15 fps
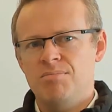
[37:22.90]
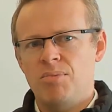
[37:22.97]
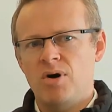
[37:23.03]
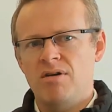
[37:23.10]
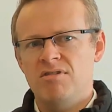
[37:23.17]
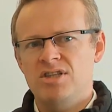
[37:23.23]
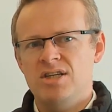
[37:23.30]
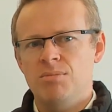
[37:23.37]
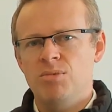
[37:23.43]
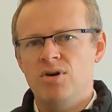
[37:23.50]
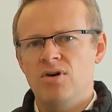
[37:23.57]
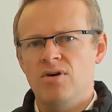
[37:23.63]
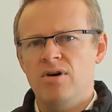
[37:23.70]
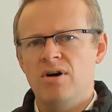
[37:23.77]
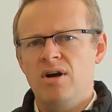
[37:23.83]
private
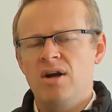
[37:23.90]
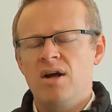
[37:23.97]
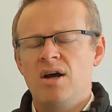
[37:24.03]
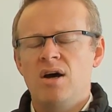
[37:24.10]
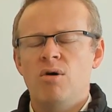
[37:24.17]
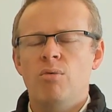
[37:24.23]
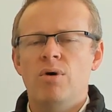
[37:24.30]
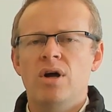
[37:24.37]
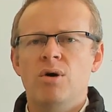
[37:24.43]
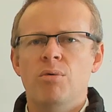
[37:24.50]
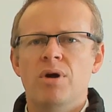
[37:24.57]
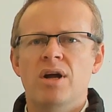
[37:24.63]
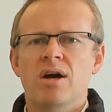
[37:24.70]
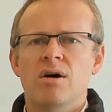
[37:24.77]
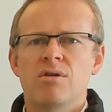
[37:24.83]
seminar,
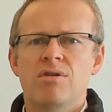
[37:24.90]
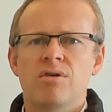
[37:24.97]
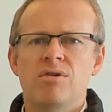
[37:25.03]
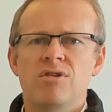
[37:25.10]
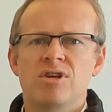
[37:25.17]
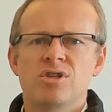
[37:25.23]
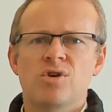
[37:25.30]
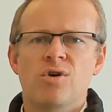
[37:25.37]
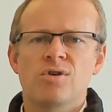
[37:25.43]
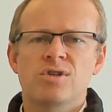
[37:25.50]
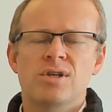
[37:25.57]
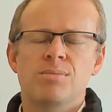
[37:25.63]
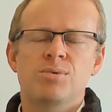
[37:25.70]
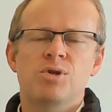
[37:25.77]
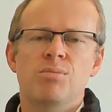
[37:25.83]
where we go through these
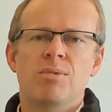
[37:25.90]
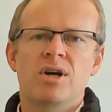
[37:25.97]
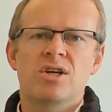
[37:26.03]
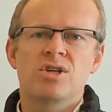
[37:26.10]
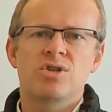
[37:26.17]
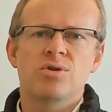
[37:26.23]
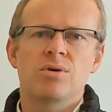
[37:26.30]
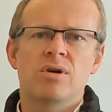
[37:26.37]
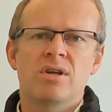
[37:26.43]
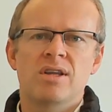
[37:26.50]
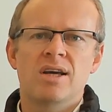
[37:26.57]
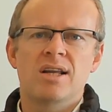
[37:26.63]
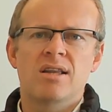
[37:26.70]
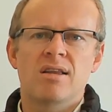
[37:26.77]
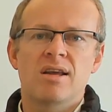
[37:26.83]
concepts to make
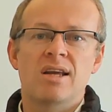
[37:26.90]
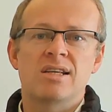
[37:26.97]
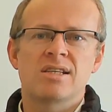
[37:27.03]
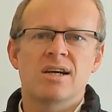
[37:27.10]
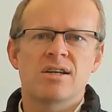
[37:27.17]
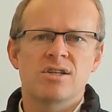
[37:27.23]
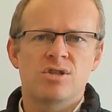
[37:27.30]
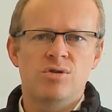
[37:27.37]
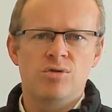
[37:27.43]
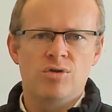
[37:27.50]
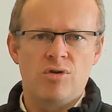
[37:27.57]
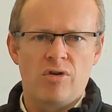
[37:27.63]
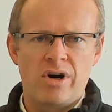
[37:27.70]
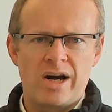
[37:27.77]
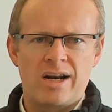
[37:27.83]
sure that it's
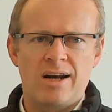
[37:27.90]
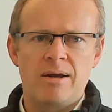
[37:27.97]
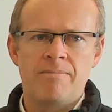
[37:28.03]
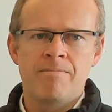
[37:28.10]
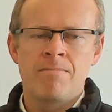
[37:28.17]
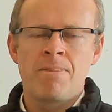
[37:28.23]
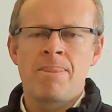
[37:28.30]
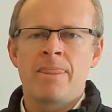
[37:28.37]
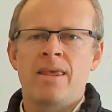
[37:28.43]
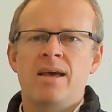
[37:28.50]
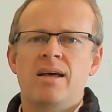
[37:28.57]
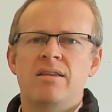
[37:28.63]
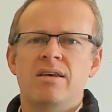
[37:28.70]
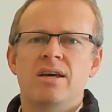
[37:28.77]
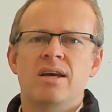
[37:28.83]
understood correctly.
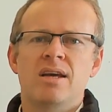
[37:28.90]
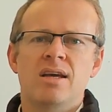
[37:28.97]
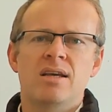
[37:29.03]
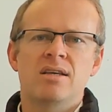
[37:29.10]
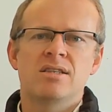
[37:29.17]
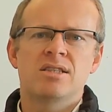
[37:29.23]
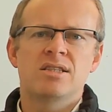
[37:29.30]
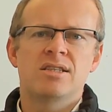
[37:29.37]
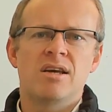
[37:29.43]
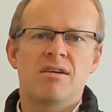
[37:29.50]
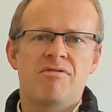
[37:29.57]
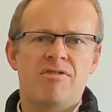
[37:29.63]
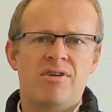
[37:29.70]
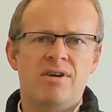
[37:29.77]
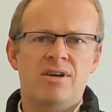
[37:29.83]
There is
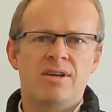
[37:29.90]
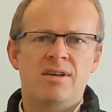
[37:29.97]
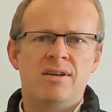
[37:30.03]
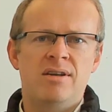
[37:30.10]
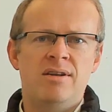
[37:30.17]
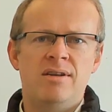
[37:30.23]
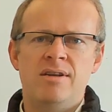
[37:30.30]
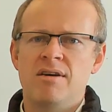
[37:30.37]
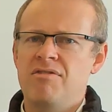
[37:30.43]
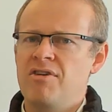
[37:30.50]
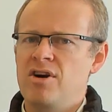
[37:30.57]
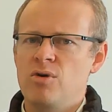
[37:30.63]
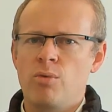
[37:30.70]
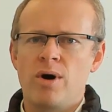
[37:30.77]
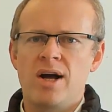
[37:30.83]
different
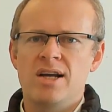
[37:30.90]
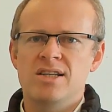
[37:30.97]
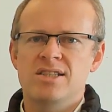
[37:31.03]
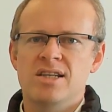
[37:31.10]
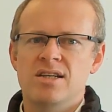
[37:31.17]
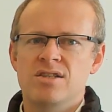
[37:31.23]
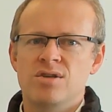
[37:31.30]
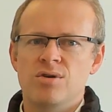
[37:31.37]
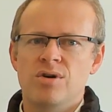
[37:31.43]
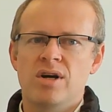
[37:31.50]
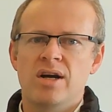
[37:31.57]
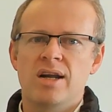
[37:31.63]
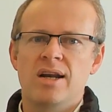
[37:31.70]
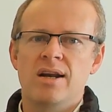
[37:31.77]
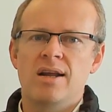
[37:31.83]
ways that you
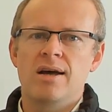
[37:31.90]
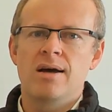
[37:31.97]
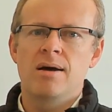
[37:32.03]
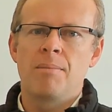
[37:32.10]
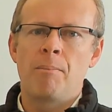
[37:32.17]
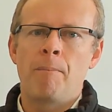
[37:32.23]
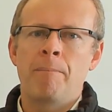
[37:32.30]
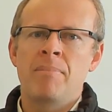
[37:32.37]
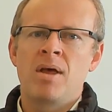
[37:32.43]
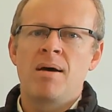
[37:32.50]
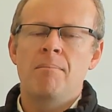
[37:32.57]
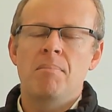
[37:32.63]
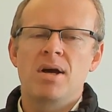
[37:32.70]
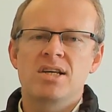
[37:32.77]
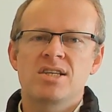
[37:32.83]
can
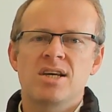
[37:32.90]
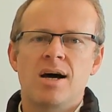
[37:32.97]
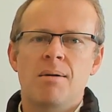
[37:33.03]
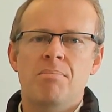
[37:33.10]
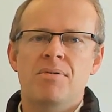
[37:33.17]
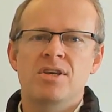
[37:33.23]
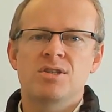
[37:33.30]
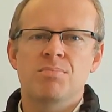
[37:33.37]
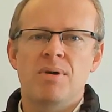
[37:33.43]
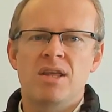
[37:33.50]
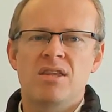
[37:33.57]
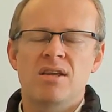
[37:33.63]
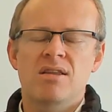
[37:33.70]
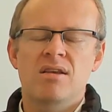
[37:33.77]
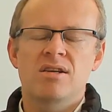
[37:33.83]
mess up this
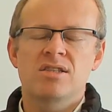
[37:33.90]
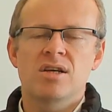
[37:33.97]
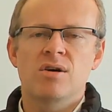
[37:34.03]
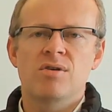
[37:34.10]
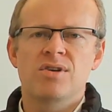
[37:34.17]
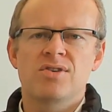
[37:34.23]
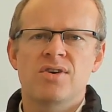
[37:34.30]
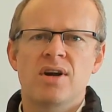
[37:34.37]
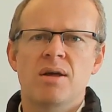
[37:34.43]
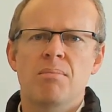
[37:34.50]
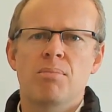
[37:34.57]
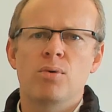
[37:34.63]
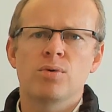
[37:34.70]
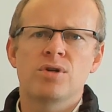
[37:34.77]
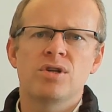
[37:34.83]
method, so it's really
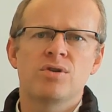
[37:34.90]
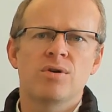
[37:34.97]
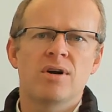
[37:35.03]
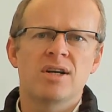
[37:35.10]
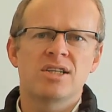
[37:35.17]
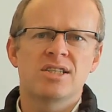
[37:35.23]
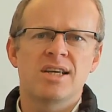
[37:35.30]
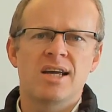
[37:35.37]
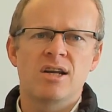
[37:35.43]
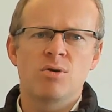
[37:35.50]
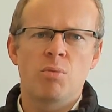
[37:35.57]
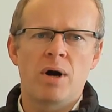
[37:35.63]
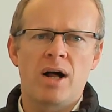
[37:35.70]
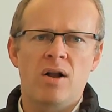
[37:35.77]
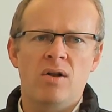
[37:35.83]
important to understand
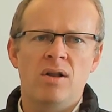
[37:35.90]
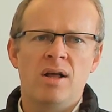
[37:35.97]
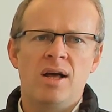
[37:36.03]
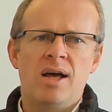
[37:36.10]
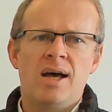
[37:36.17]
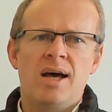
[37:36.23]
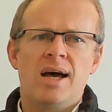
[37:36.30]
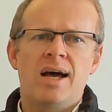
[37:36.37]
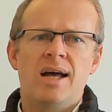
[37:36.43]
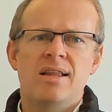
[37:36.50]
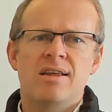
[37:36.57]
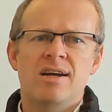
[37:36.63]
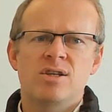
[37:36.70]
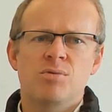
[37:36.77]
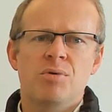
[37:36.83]
it well,
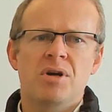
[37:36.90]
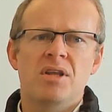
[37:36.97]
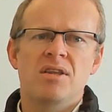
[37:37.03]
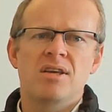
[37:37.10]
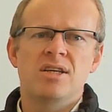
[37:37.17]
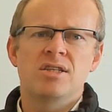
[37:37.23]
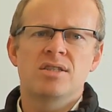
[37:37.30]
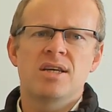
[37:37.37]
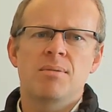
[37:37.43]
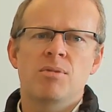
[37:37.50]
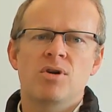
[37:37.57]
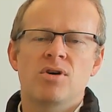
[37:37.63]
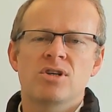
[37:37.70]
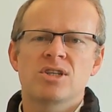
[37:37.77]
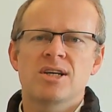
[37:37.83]
and that's where these
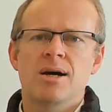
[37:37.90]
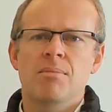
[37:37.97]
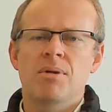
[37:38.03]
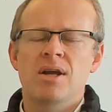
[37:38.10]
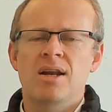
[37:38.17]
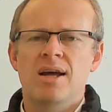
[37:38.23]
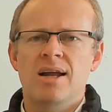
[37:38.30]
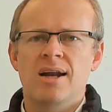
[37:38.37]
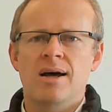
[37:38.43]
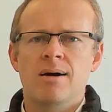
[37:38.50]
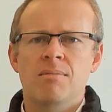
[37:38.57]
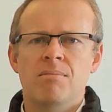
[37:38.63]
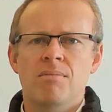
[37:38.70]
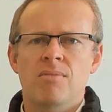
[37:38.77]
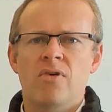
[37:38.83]
seminars come in, and
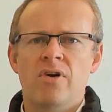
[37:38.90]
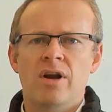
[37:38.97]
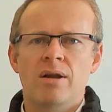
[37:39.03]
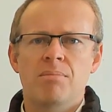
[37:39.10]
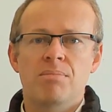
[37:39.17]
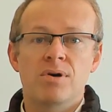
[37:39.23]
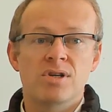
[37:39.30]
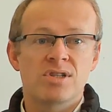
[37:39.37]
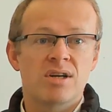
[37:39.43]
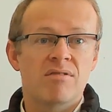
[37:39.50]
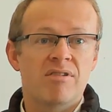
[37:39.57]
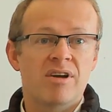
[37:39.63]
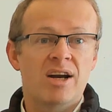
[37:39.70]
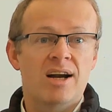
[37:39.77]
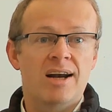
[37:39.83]
I'm really
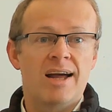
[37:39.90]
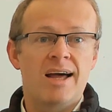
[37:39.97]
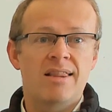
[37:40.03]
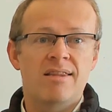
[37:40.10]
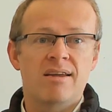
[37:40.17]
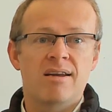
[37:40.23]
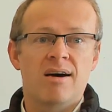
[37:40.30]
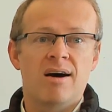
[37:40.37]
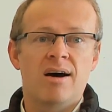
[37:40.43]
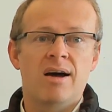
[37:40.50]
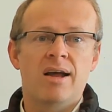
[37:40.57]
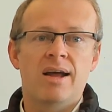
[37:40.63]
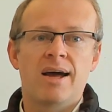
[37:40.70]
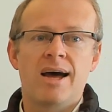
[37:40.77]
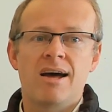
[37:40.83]
personally very glad that
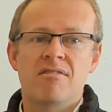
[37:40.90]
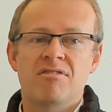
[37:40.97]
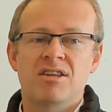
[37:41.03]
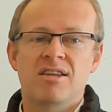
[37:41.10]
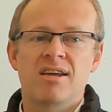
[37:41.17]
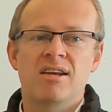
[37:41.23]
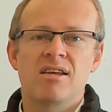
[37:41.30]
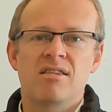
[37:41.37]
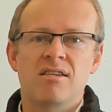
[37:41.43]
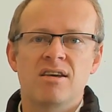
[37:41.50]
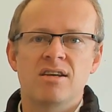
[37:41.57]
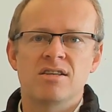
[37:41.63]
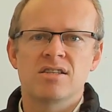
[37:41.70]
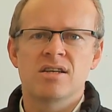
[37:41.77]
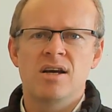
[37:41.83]
I have attended
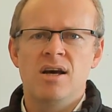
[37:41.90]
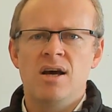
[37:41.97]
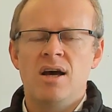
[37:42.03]
these.